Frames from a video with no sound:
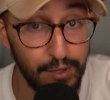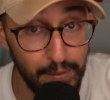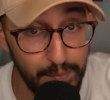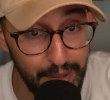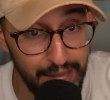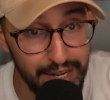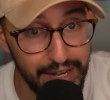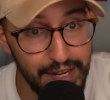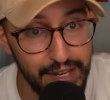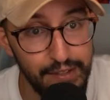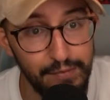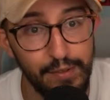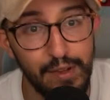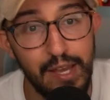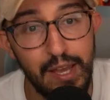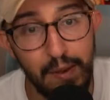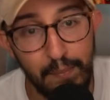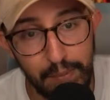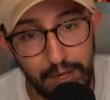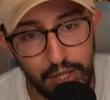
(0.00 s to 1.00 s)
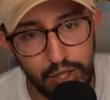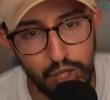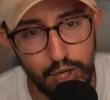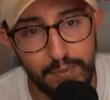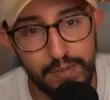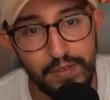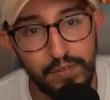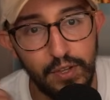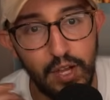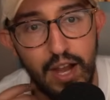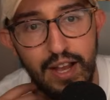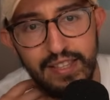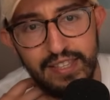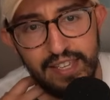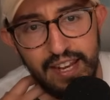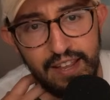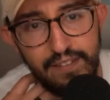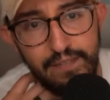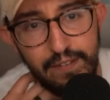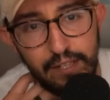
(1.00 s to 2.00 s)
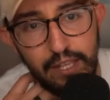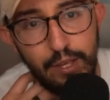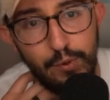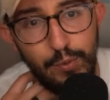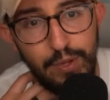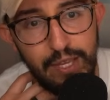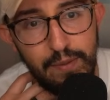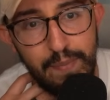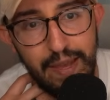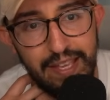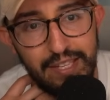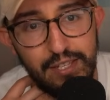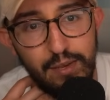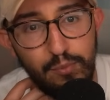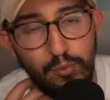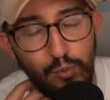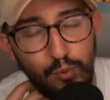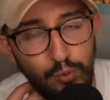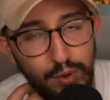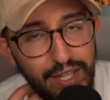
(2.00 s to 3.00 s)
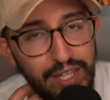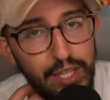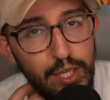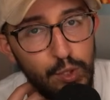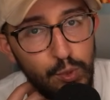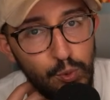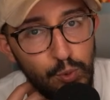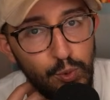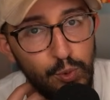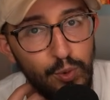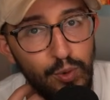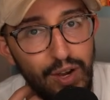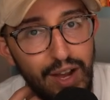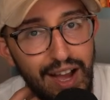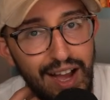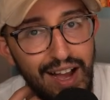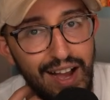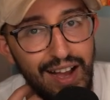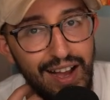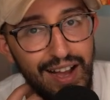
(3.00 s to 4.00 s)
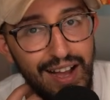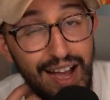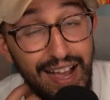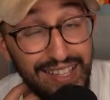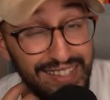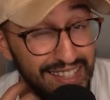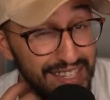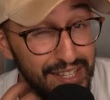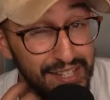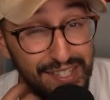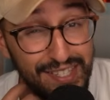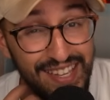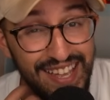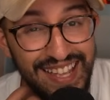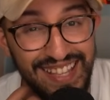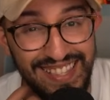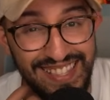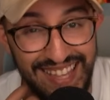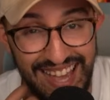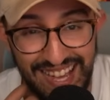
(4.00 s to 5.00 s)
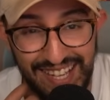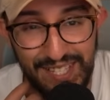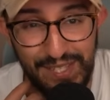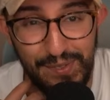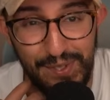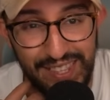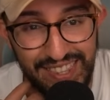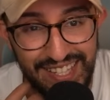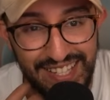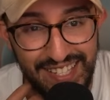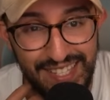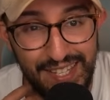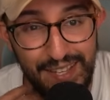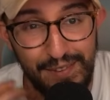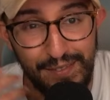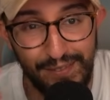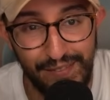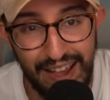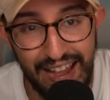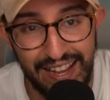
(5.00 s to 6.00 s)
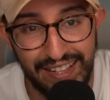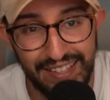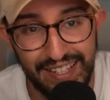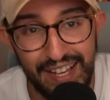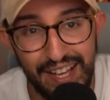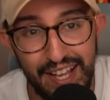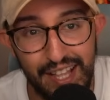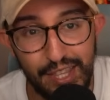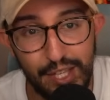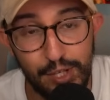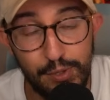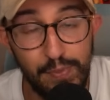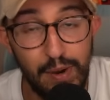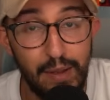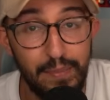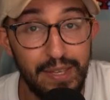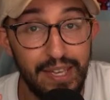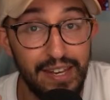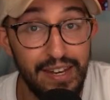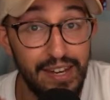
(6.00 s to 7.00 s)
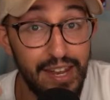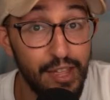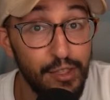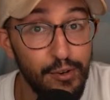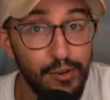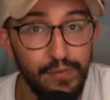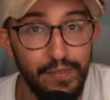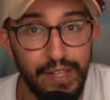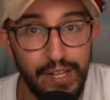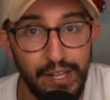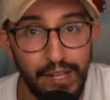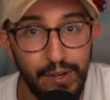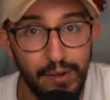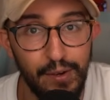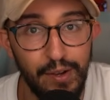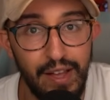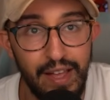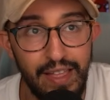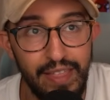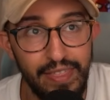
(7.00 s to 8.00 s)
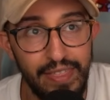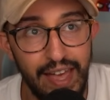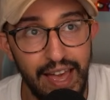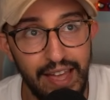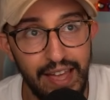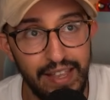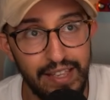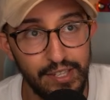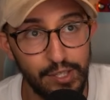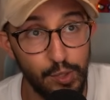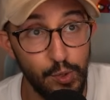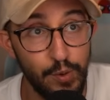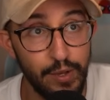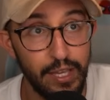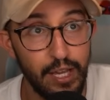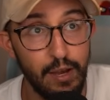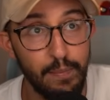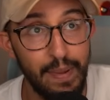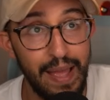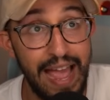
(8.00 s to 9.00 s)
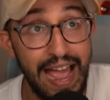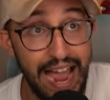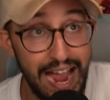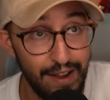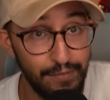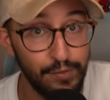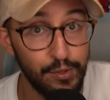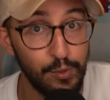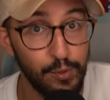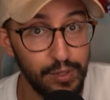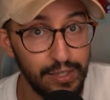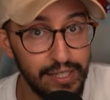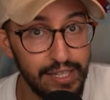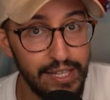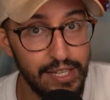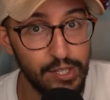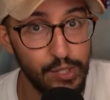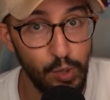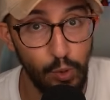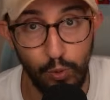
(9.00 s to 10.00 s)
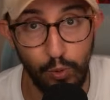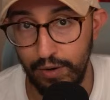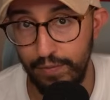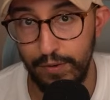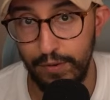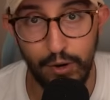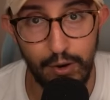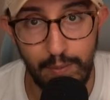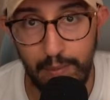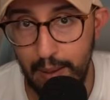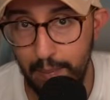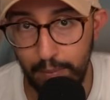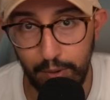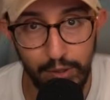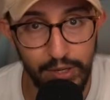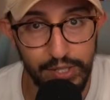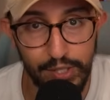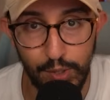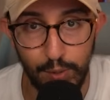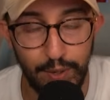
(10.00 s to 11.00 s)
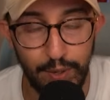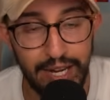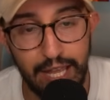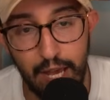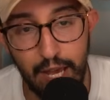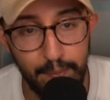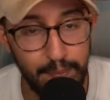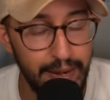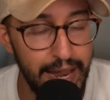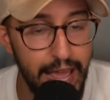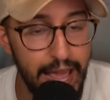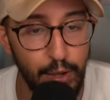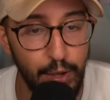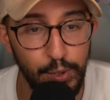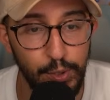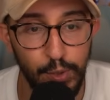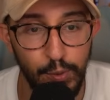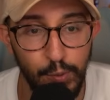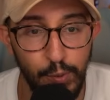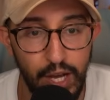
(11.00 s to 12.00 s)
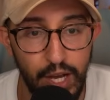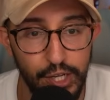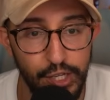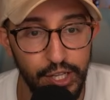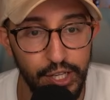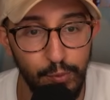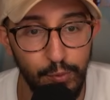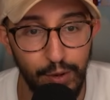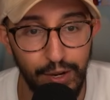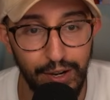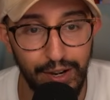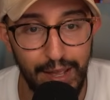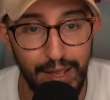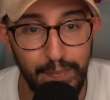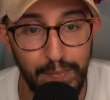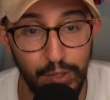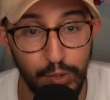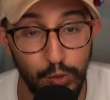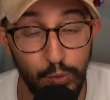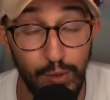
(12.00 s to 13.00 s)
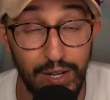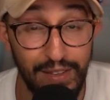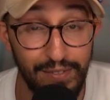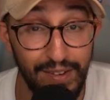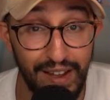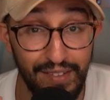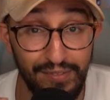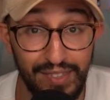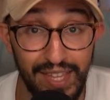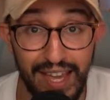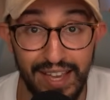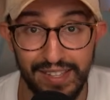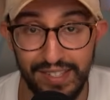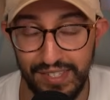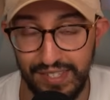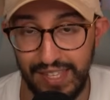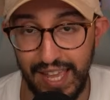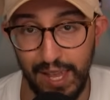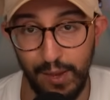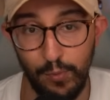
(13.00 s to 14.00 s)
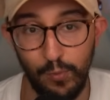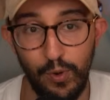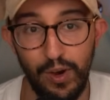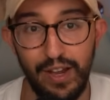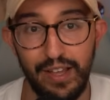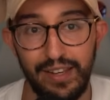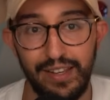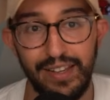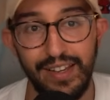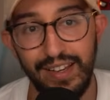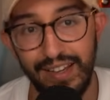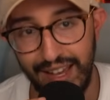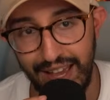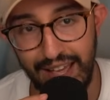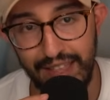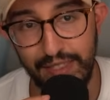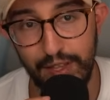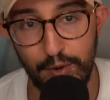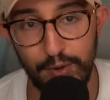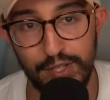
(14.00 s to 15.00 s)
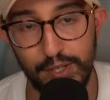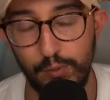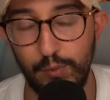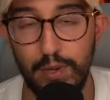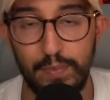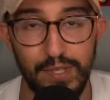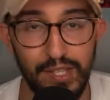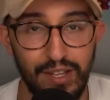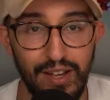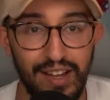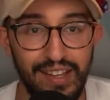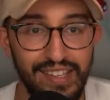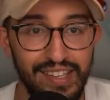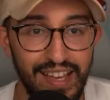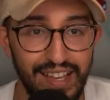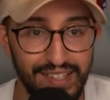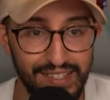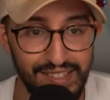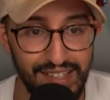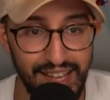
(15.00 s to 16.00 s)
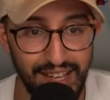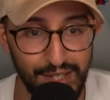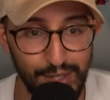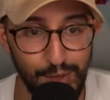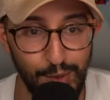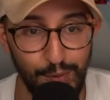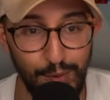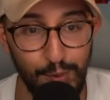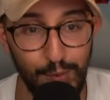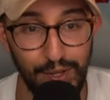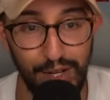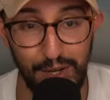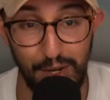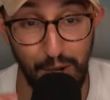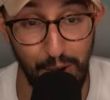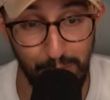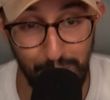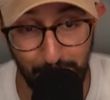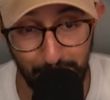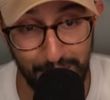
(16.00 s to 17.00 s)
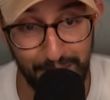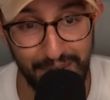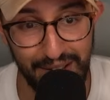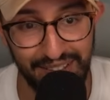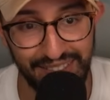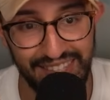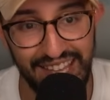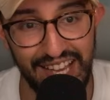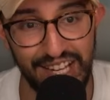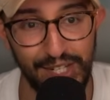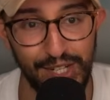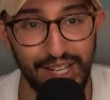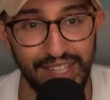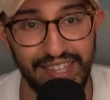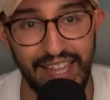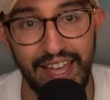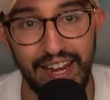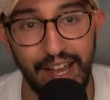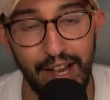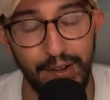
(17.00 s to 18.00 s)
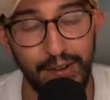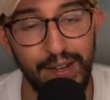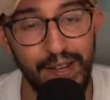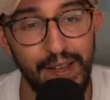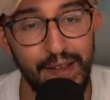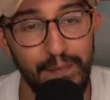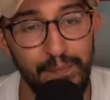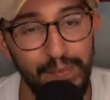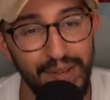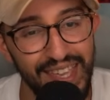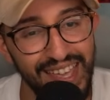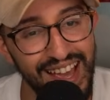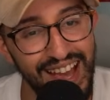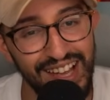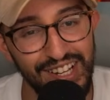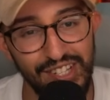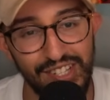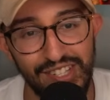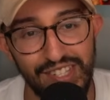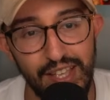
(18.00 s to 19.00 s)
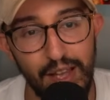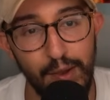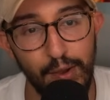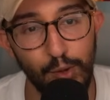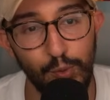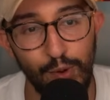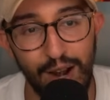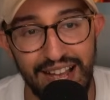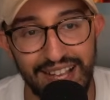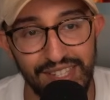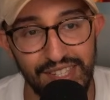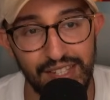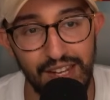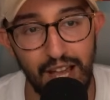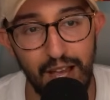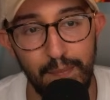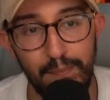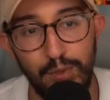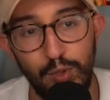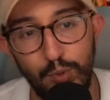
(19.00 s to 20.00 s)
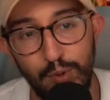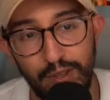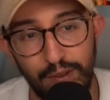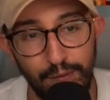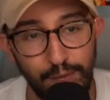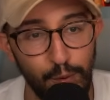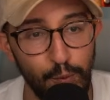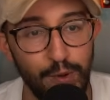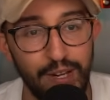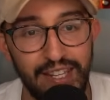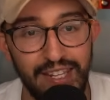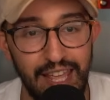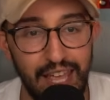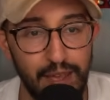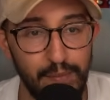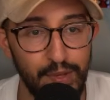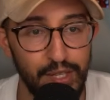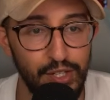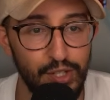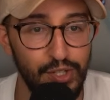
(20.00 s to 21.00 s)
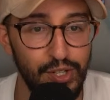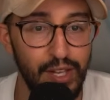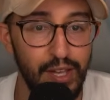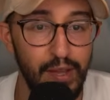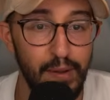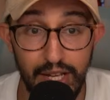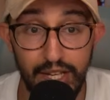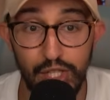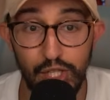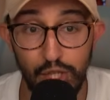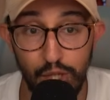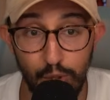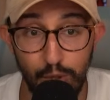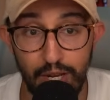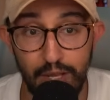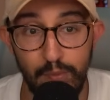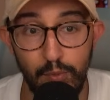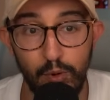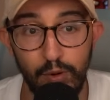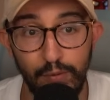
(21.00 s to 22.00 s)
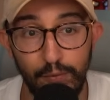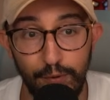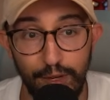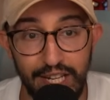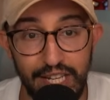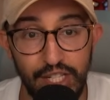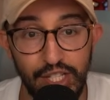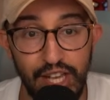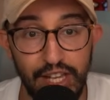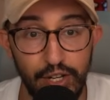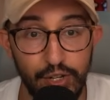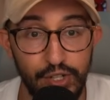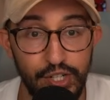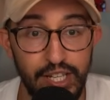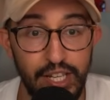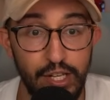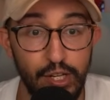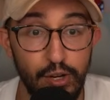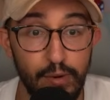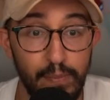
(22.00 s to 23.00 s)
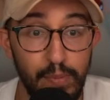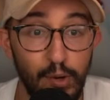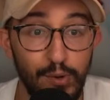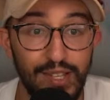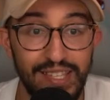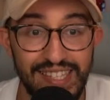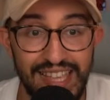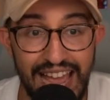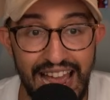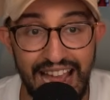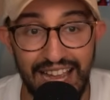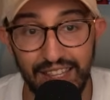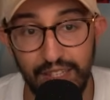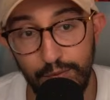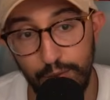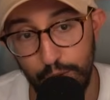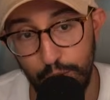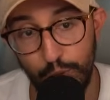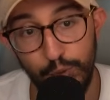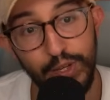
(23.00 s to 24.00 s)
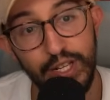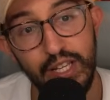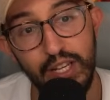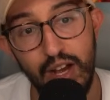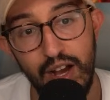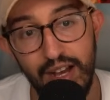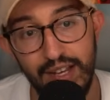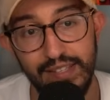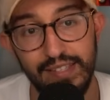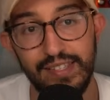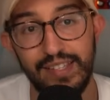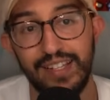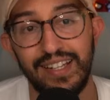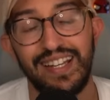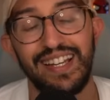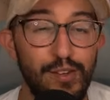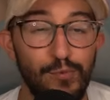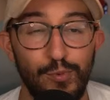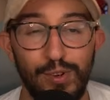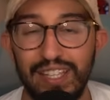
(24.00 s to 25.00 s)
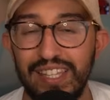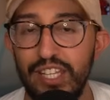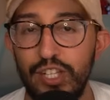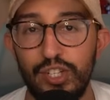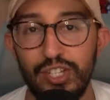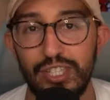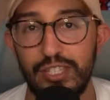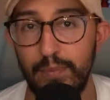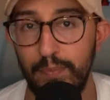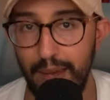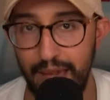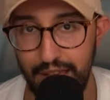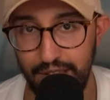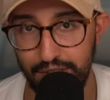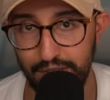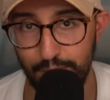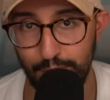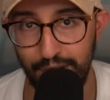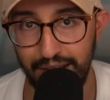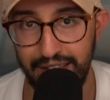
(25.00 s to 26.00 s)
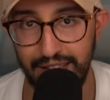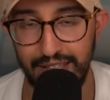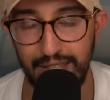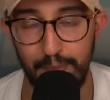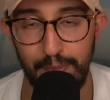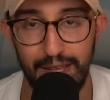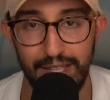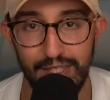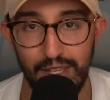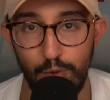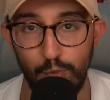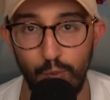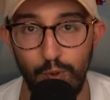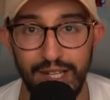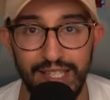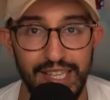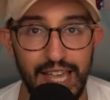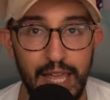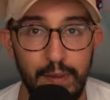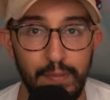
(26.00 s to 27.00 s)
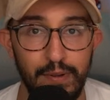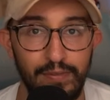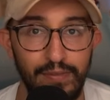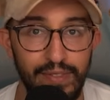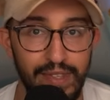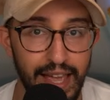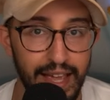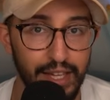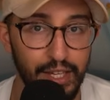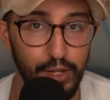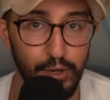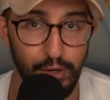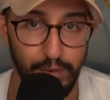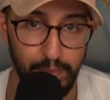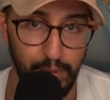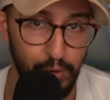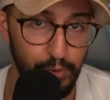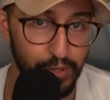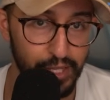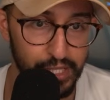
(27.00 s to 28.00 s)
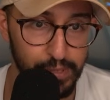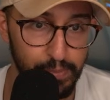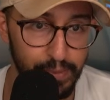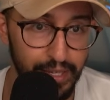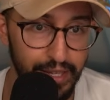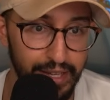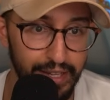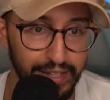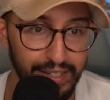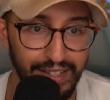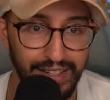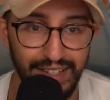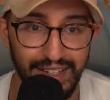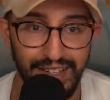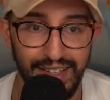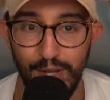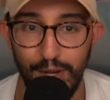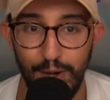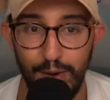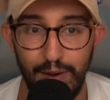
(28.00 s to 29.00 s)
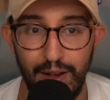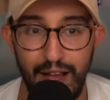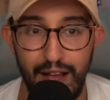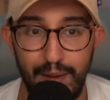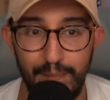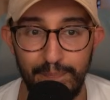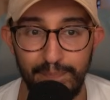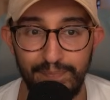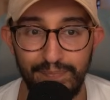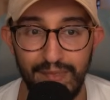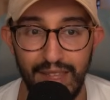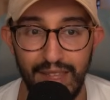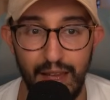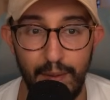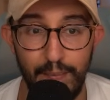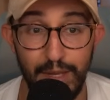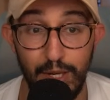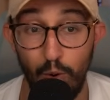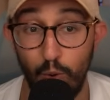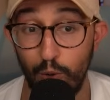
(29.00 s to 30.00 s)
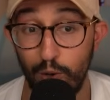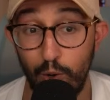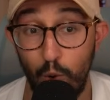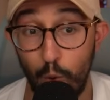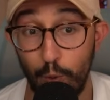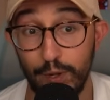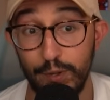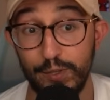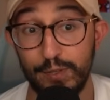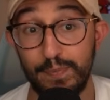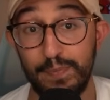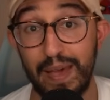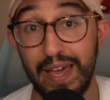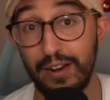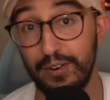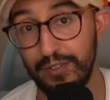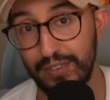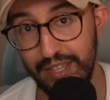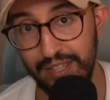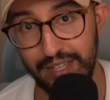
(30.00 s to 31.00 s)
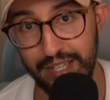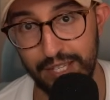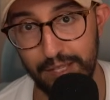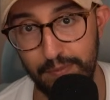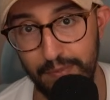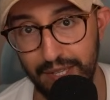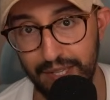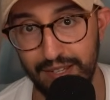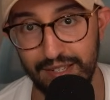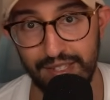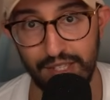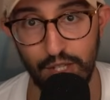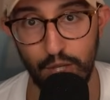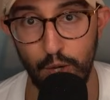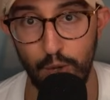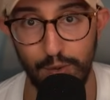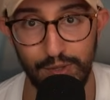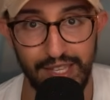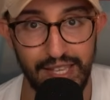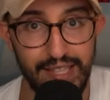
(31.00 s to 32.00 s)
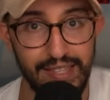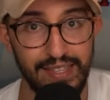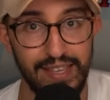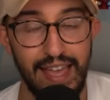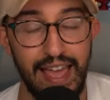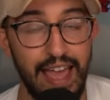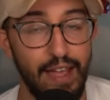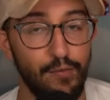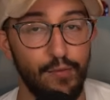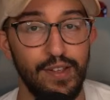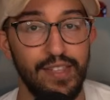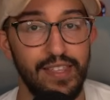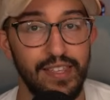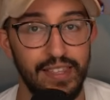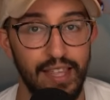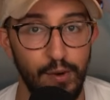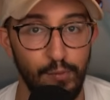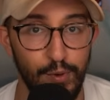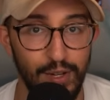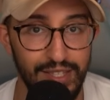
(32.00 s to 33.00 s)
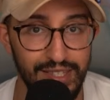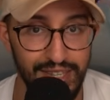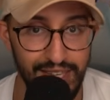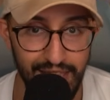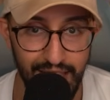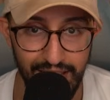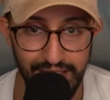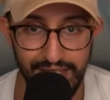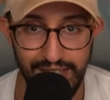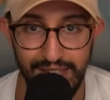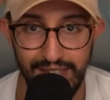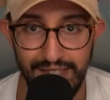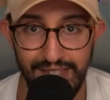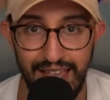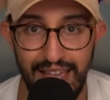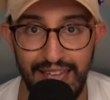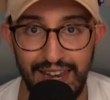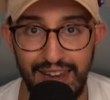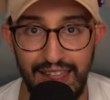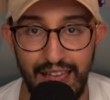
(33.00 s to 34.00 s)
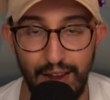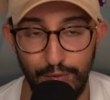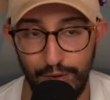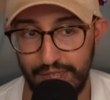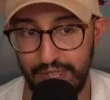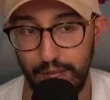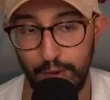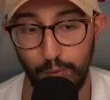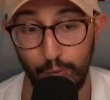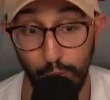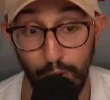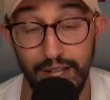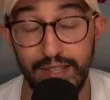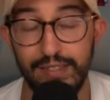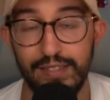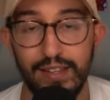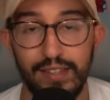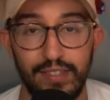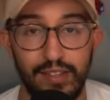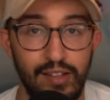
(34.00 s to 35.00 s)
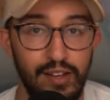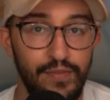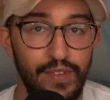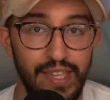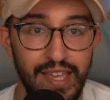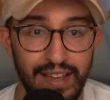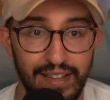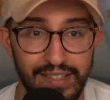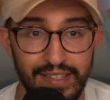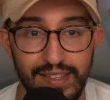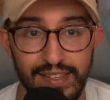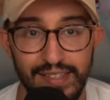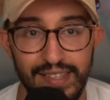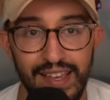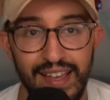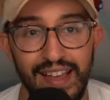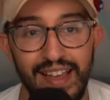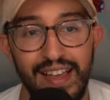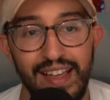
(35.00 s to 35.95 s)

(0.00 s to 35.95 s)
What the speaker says: for competitive, but in terms of content, I feel like we can make some really cool ideas and decks with this. In fact, there's probably another video that is going up after release, or if you remember, it's already up now. You can watch it, where I built 25 decks day 1, and there is a Whimsicott EX deck. So if you want to know more about that, check that out. But yeah, I just Grass Knot doing 40 damage plus 30 more for each energy in your opponent's active retreat cost. It really just depends, right? It depends on what type of deck your opponent's playing. So, I mean, Oricorio's better than this because it goes into everything that runs EXs, and everything runs a ton of EXs.